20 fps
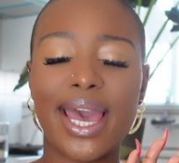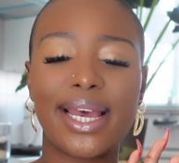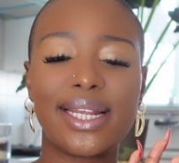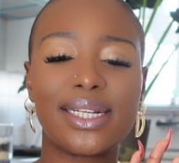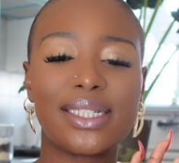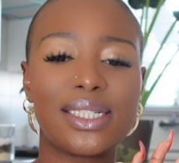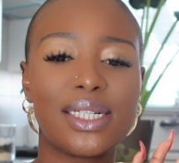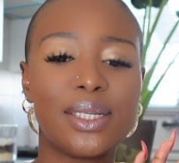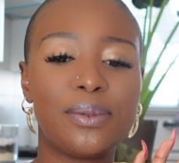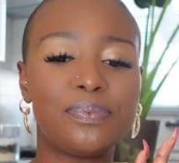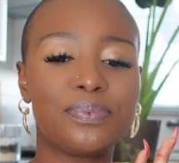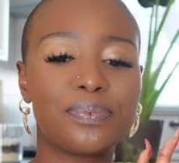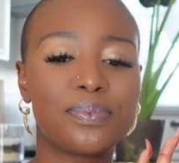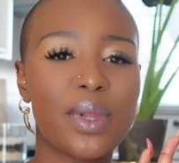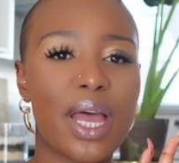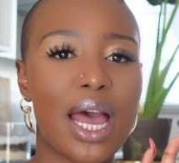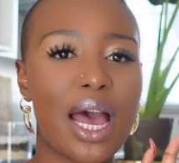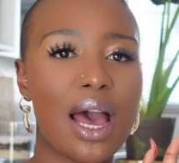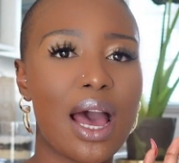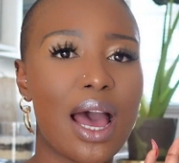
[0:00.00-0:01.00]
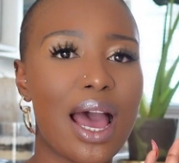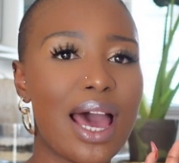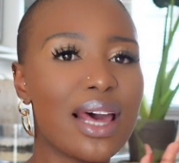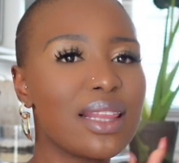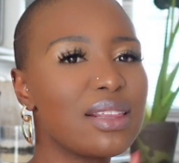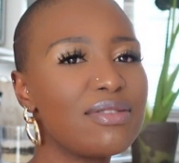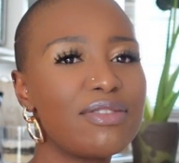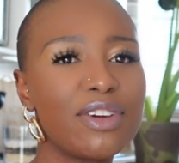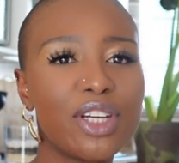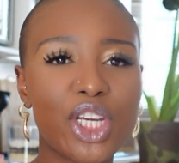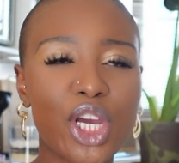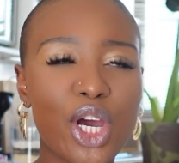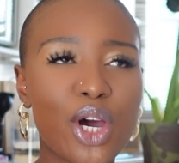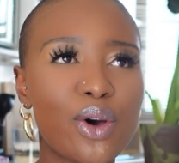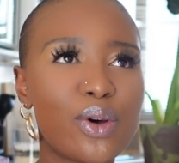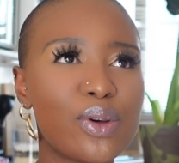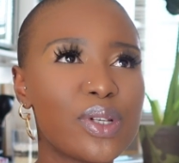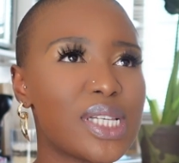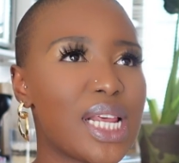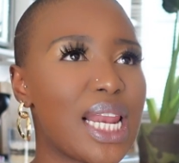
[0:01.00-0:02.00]
and other
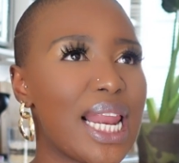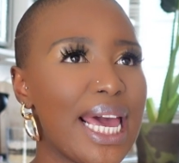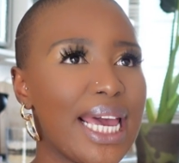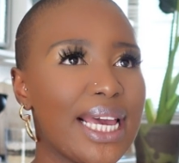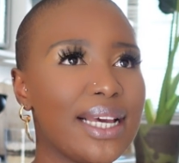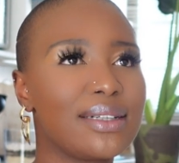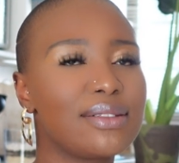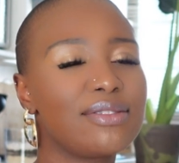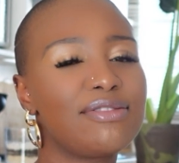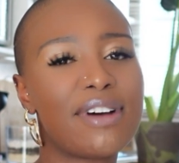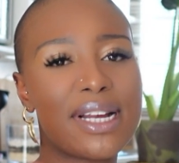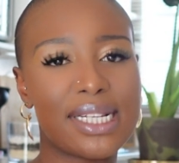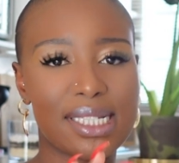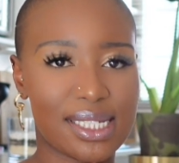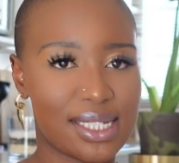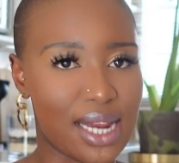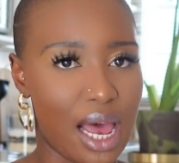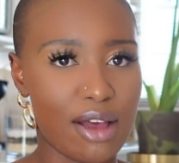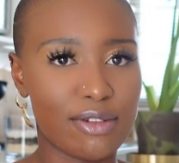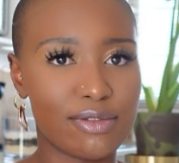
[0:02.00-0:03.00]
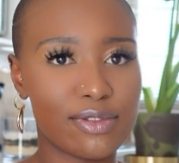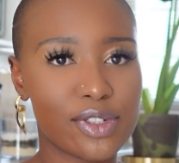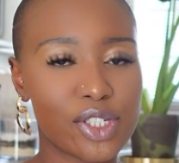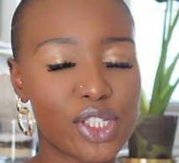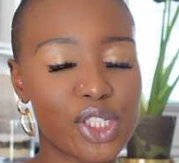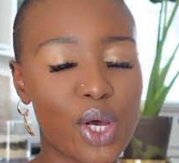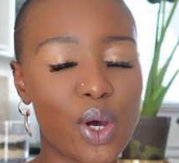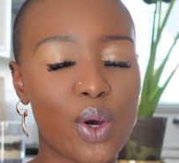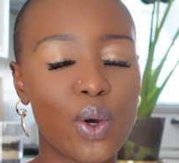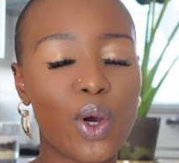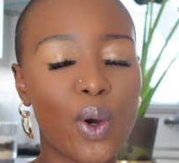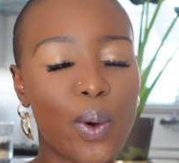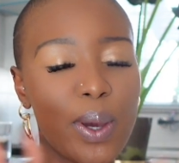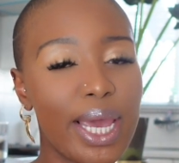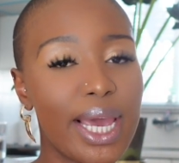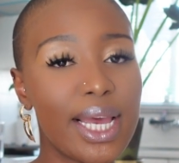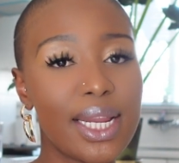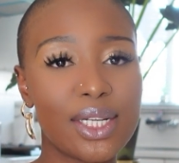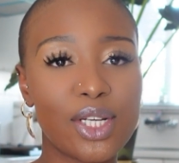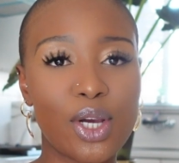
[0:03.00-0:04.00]
videos are like fun stuff. So go
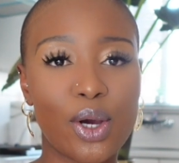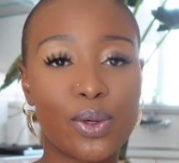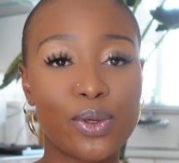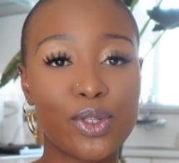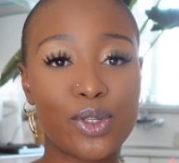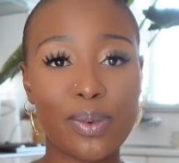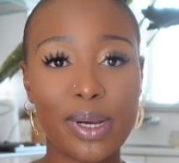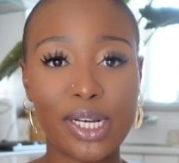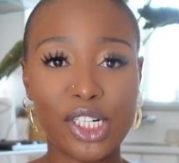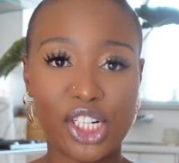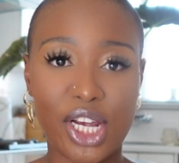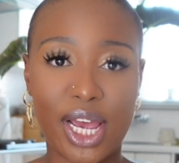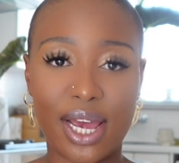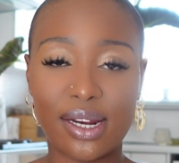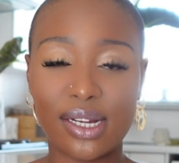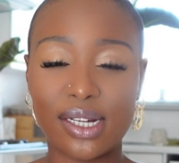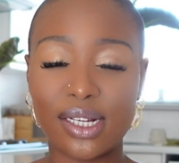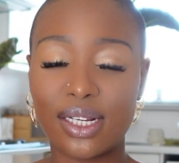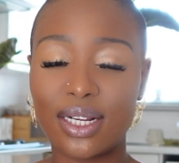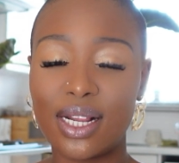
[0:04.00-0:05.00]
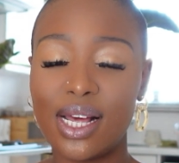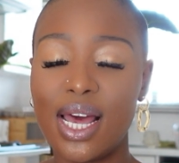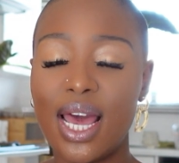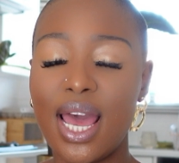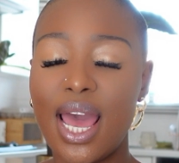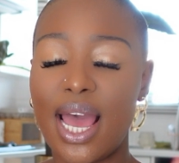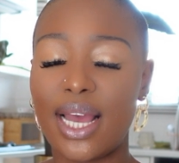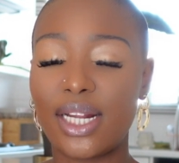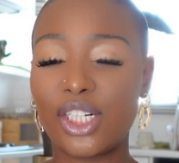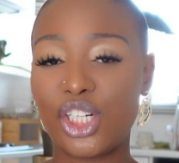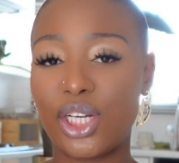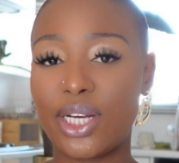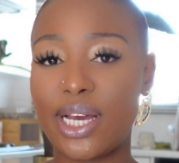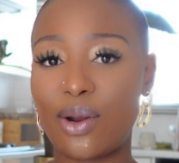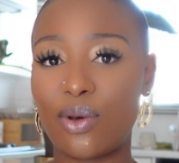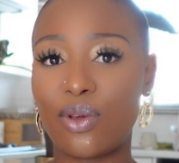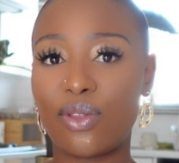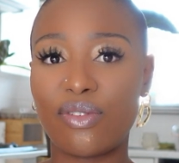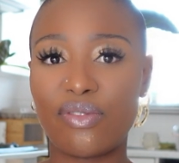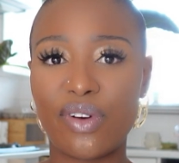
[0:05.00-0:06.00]
ahead, go to my channel and check out
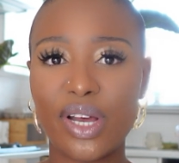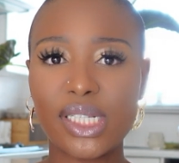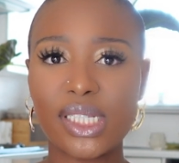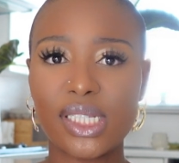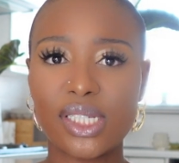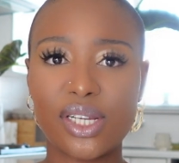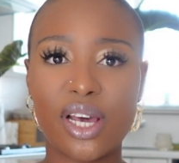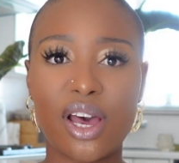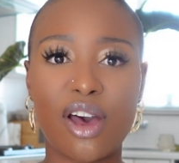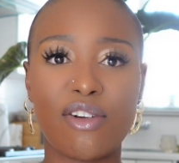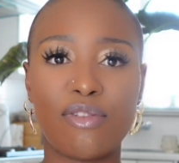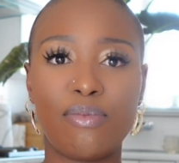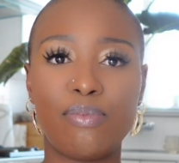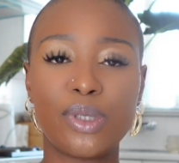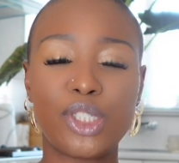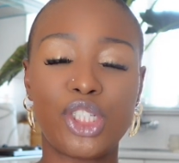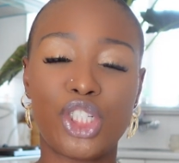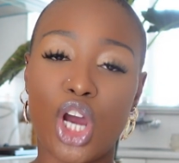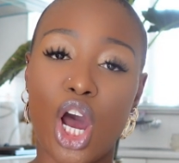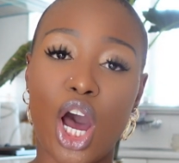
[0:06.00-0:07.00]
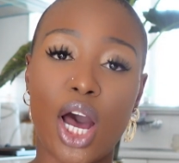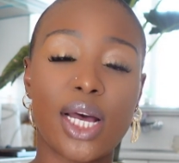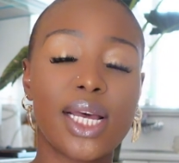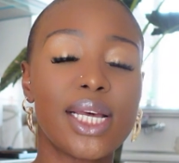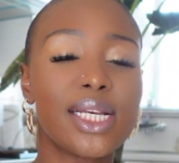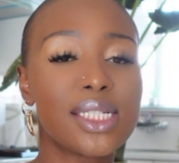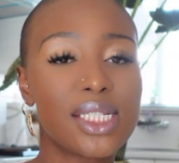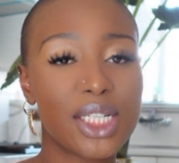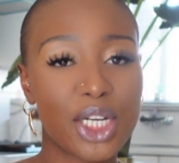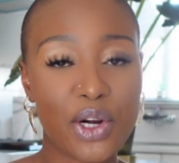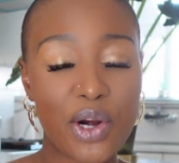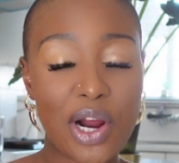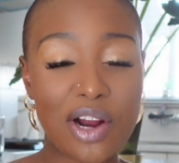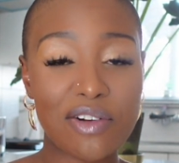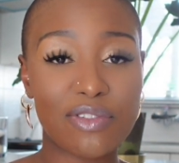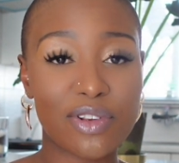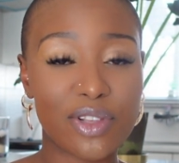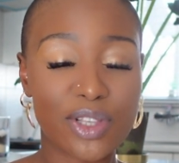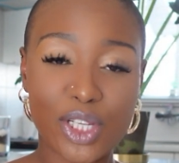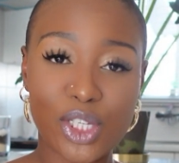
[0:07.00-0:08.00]
all the fun stuff. But yeah, stick around
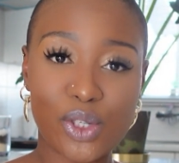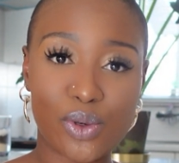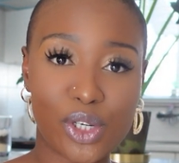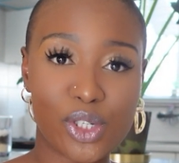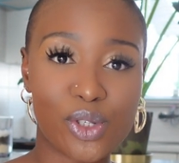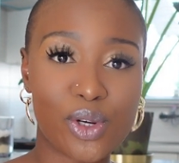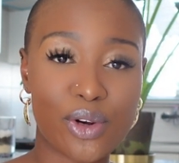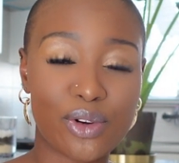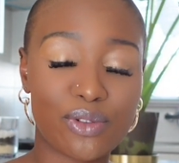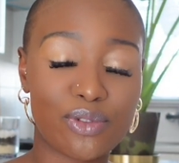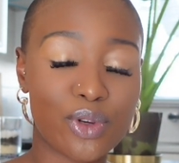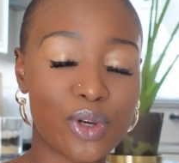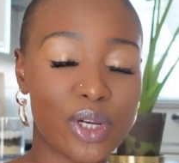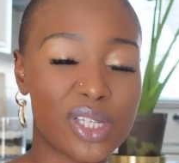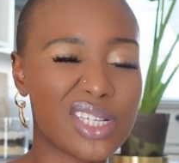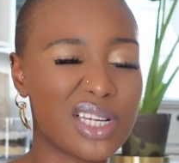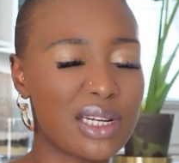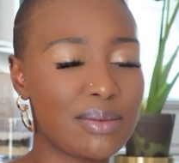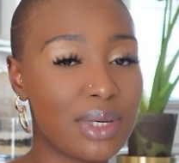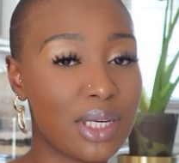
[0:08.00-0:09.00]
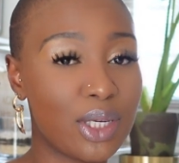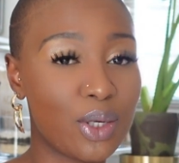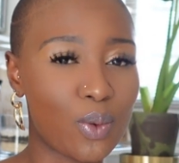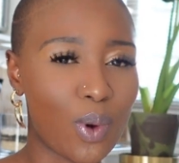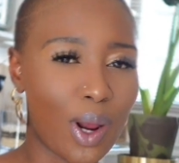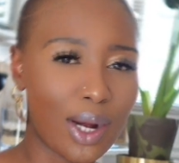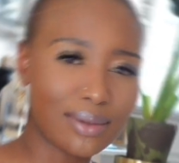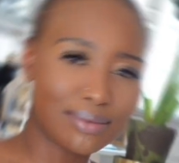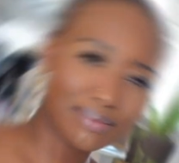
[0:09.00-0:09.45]
for this restaurant review. It's gonna be a good one.